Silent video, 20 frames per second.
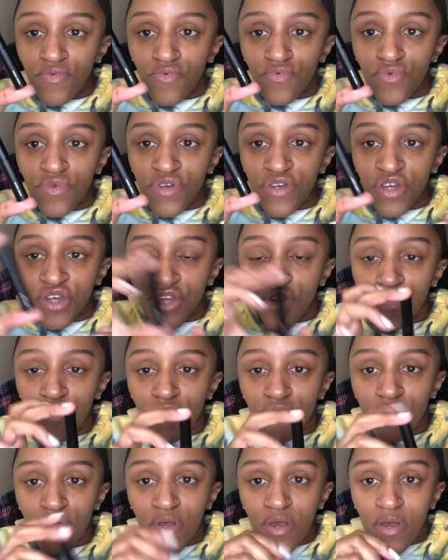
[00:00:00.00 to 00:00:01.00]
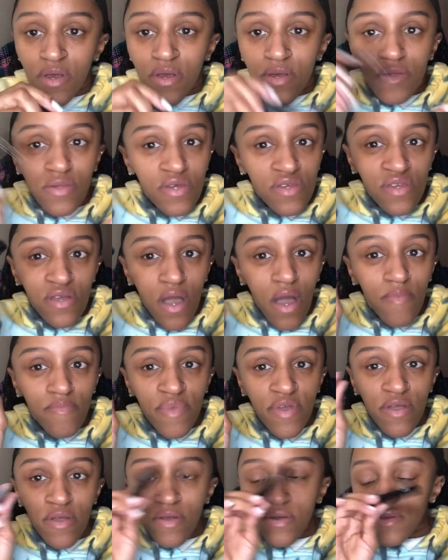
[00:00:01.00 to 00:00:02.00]
Really cute. Doesn't come
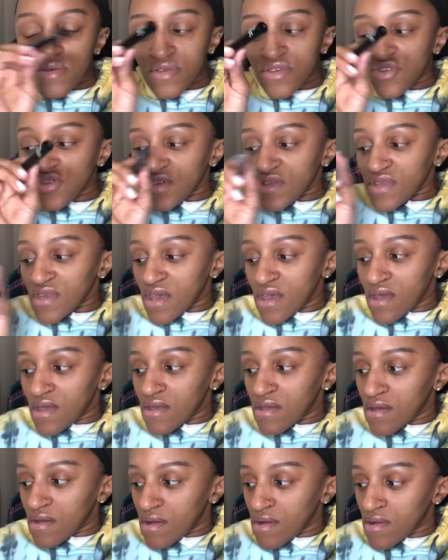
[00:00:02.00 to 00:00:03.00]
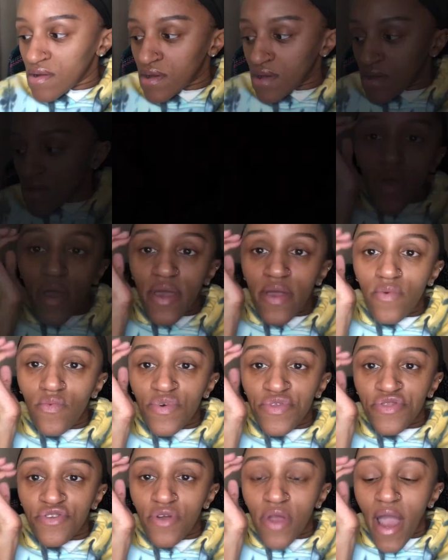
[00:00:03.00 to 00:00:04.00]
bigger. This is just it. And
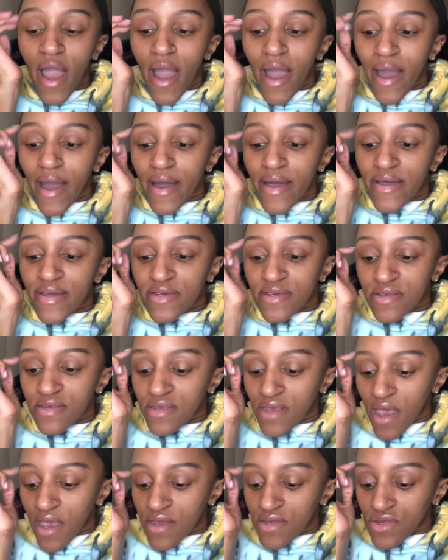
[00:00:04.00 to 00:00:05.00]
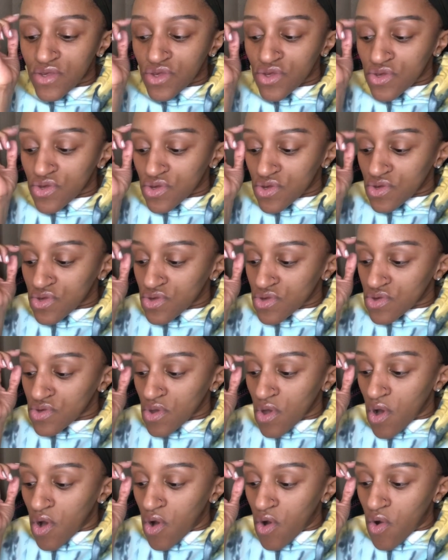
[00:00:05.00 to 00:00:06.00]
with your eyes, and
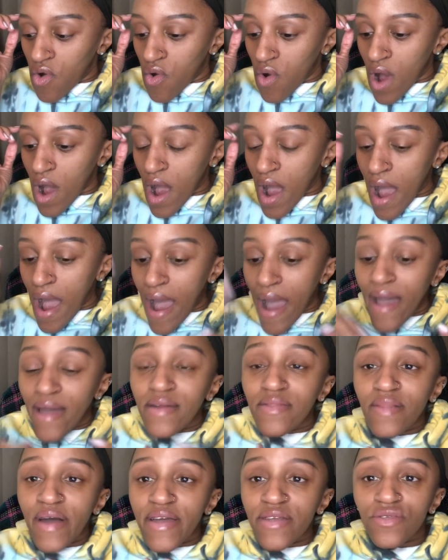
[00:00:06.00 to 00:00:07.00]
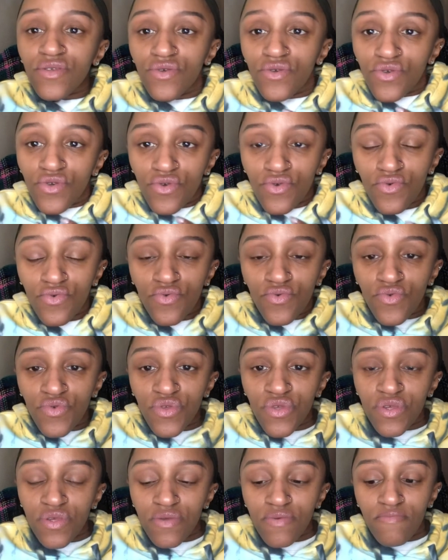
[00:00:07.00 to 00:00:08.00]
so I like to
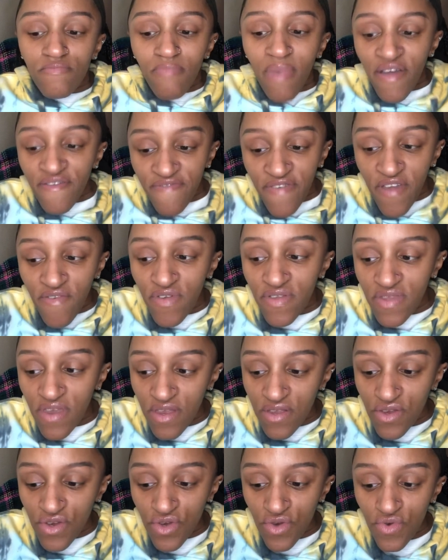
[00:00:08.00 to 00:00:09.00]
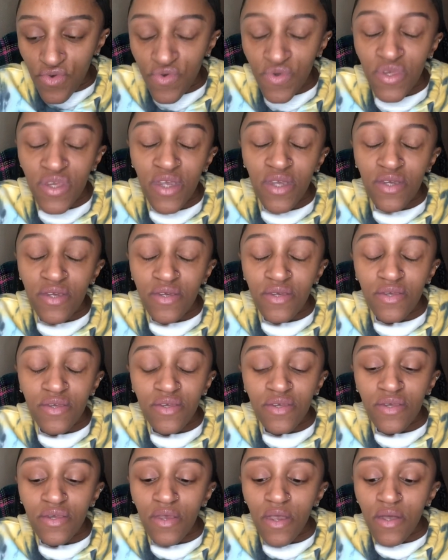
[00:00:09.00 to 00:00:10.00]
use, my favorite thing to use
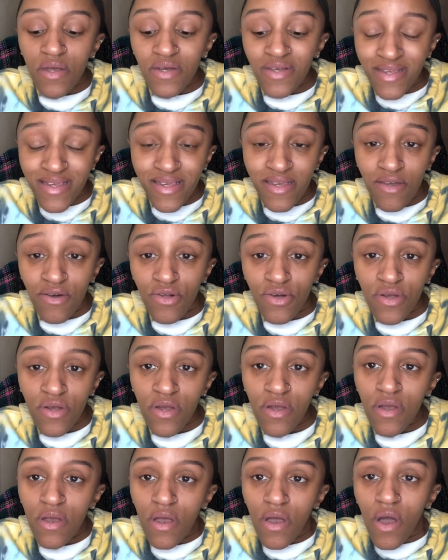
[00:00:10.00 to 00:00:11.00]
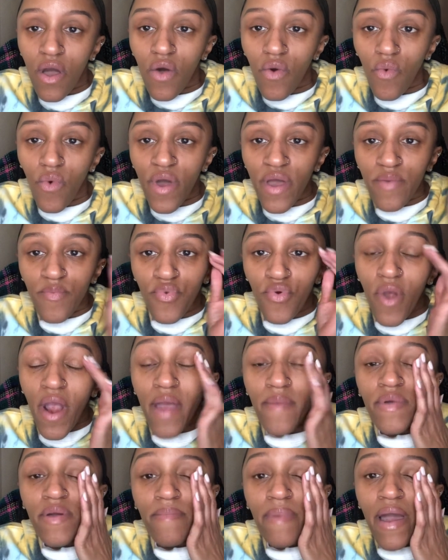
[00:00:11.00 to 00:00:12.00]
is concealer when
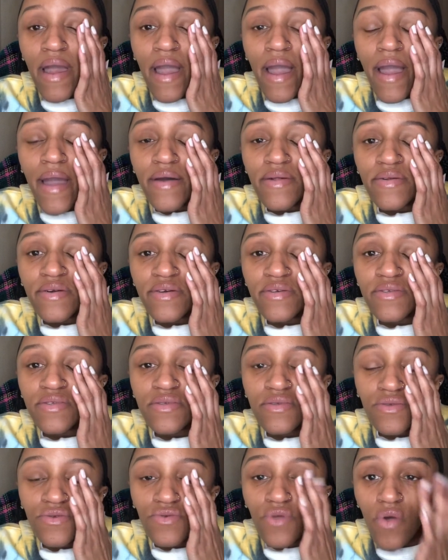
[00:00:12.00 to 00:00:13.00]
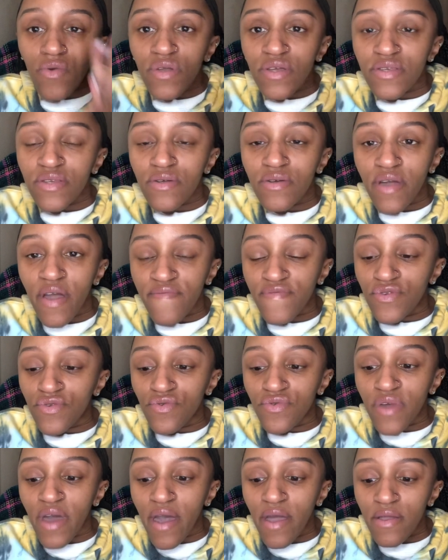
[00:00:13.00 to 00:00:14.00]
priming my eyelids. You don't necessarily have to do
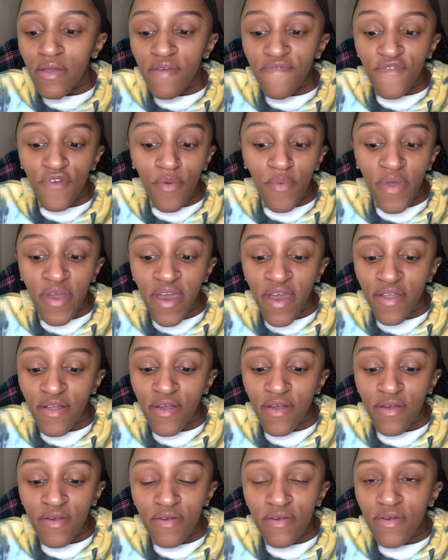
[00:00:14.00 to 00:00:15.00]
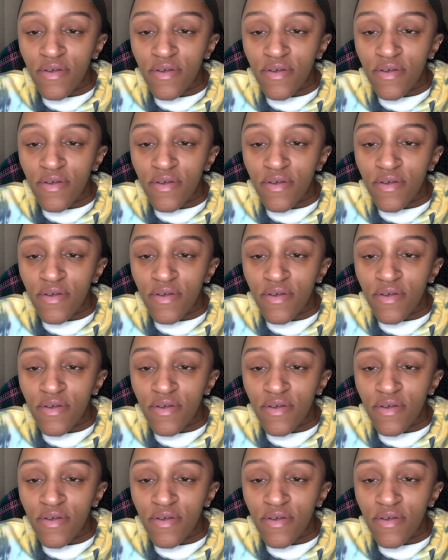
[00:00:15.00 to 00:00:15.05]
that if you're a beginner.